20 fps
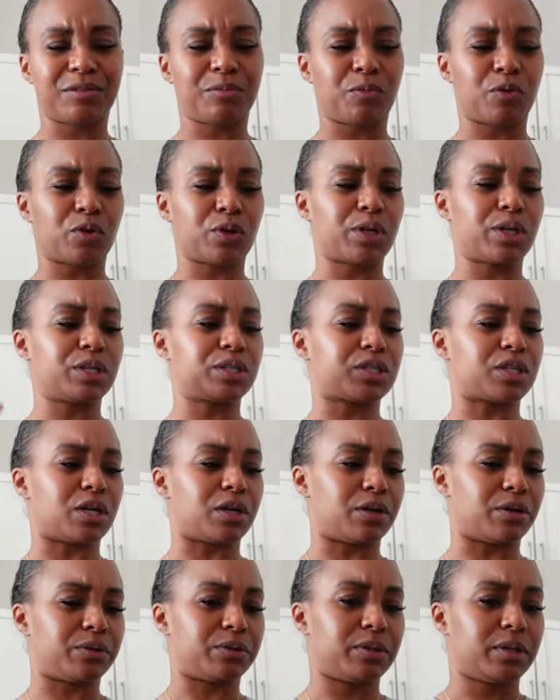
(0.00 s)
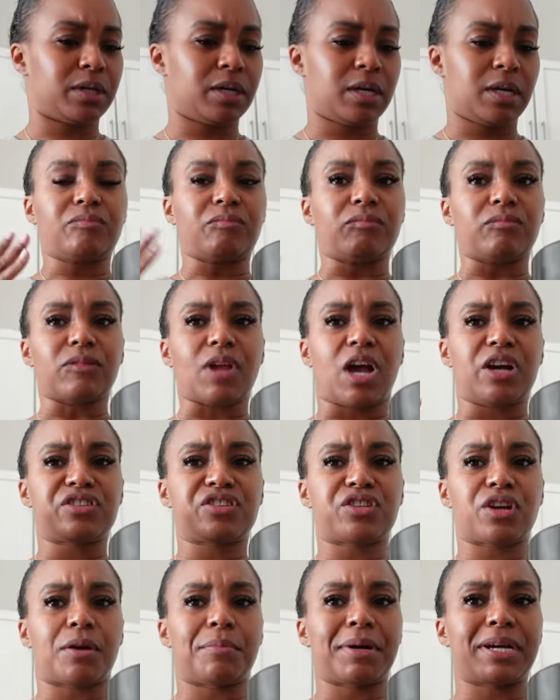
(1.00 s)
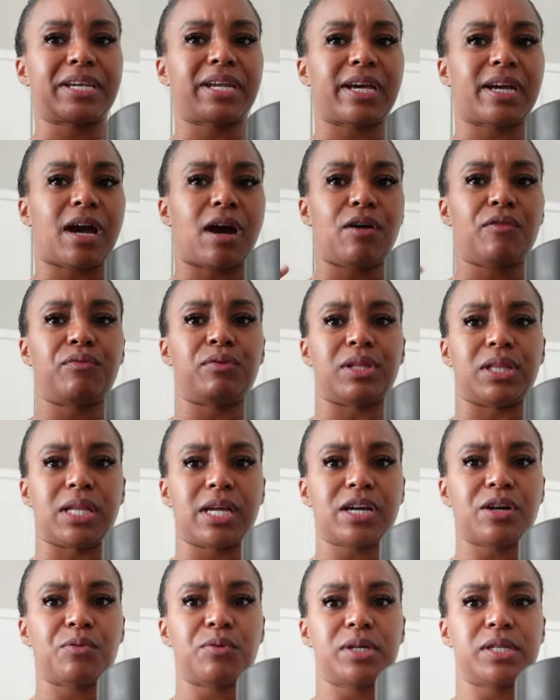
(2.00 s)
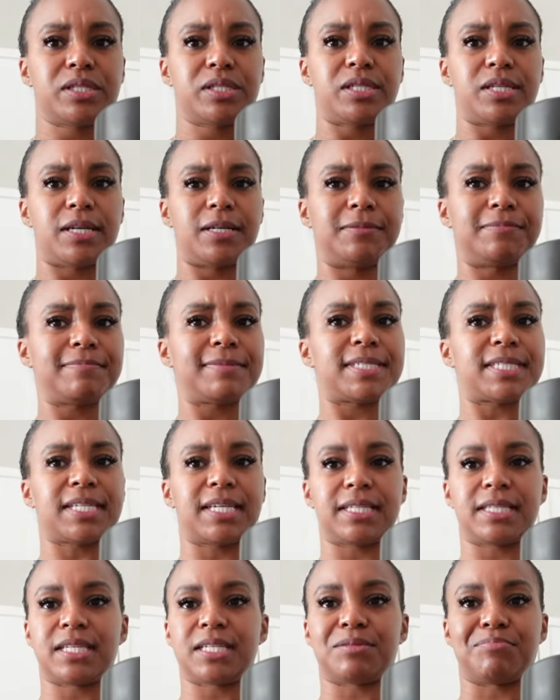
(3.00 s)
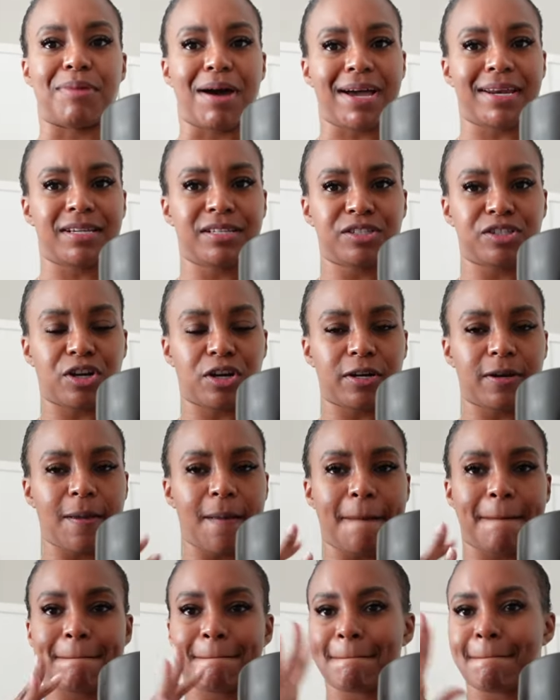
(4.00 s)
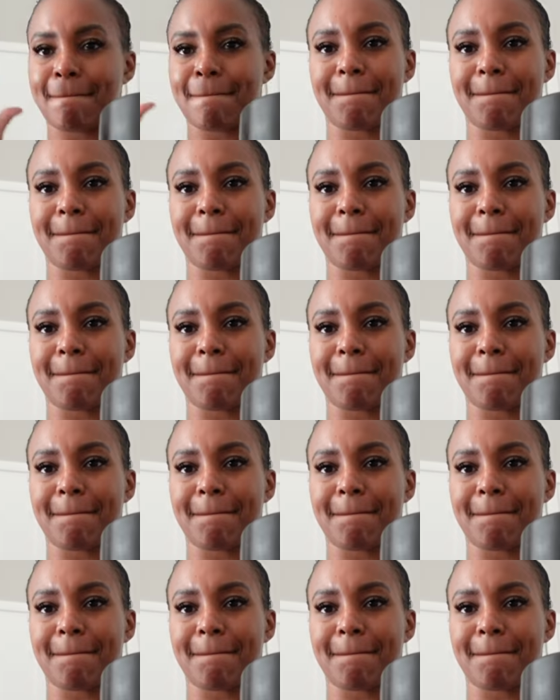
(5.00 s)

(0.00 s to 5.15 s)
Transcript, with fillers: the morning. So I start my day off with liquids just to get this body started.